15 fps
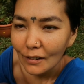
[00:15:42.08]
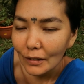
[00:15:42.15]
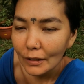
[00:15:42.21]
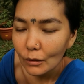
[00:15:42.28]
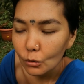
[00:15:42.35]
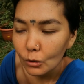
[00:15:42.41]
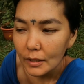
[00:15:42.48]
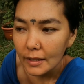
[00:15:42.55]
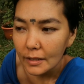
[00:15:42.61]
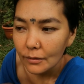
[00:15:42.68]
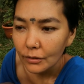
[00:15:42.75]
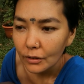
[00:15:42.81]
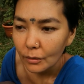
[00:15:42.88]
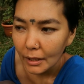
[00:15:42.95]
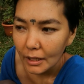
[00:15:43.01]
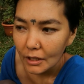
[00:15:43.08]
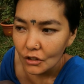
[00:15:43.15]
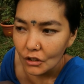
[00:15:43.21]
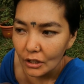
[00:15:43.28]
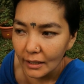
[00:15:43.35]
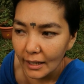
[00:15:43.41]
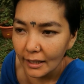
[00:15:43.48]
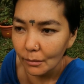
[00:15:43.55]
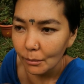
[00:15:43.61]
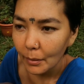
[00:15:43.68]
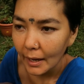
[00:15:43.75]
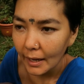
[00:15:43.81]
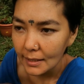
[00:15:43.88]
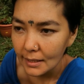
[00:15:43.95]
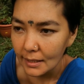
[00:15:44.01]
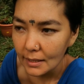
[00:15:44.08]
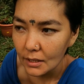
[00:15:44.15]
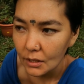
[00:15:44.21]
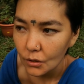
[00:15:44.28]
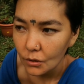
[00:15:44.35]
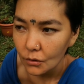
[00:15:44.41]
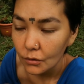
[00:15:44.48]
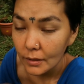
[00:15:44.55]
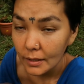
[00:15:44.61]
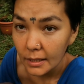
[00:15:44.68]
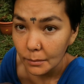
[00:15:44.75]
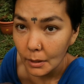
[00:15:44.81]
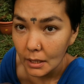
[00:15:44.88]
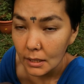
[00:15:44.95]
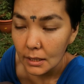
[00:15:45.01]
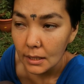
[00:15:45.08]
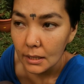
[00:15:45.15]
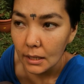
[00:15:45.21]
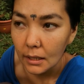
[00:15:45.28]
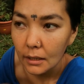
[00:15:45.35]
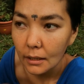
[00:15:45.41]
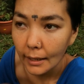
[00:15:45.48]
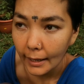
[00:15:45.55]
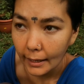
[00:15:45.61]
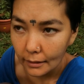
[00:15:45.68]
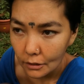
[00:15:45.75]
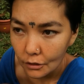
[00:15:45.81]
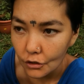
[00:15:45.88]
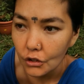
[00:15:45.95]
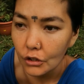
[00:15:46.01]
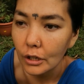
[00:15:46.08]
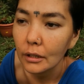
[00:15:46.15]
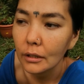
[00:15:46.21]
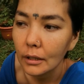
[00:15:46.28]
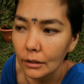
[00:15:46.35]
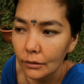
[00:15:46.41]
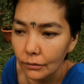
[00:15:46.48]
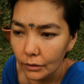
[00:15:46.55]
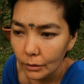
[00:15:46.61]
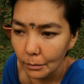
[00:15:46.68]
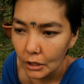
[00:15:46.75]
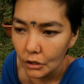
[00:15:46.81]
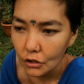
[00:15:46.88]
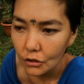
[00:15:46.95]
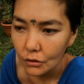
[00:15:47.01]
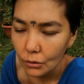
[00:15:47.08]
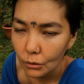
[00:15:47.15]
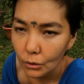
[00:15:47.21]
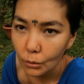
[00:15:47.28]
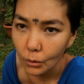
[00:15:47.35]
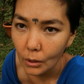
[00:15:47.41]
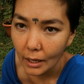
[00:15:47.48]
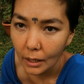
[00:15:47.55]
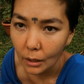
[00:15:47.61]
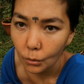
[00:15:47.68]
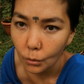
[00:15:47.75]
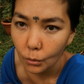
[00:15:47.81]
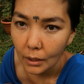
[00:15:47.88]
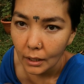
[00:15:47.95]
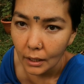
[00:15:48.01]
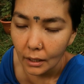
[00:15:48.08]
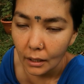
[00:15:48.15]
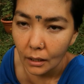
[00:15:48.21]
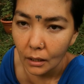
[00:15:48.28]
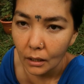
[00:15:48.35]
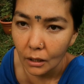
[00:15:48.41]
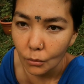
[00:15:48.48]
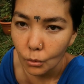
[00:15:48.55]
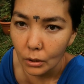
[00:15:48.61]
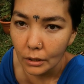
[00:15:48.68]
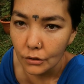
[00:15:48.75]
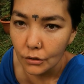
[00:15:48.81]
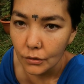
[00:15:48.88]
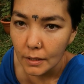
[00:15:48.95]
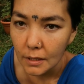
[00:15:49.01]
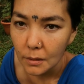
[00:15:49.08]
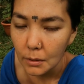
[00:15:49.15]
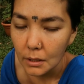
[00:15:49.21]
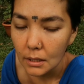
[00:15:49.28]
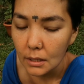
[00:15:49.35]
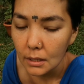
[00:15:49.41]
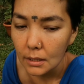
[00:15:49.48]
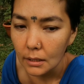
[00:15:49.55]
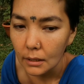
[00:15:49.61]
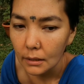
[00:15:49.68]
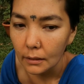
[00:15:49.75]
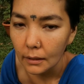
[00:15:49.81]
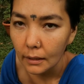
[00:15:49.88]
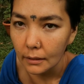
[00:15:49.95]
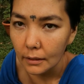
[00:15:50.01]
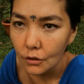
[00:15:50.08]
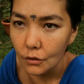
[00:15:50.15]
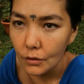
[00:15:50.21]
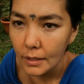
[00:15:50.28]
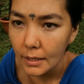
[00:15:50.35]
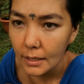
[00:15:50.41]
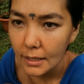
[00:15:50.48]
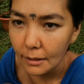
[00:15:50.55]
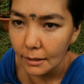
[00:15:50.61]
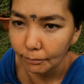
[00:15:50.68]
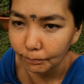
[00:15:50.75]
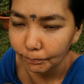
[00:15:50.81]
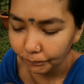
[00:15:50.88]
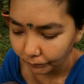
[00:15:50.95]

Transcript: and passes, transmits energy and information. You know how water transmits electricity.